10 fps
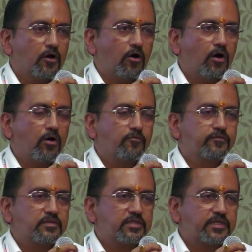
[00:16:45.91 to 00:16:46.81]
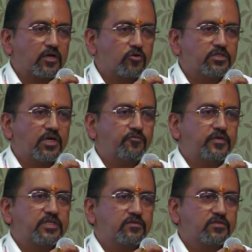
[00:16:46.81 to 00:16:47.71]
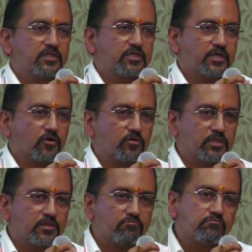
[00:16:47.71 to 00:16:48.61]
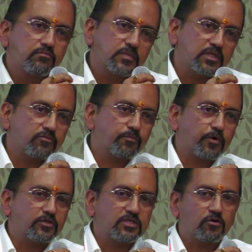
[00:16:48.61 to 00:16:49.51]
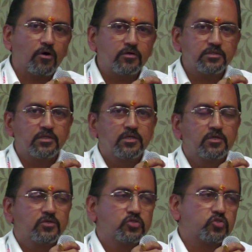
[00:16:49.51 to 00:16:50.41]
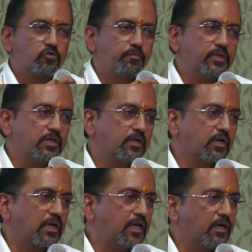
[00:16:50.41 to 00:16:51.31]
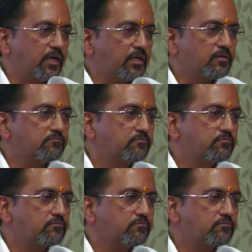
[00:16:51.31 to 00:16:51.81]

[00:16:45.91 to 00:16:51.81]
of the technology efficiency, technology pros and cons should be clearly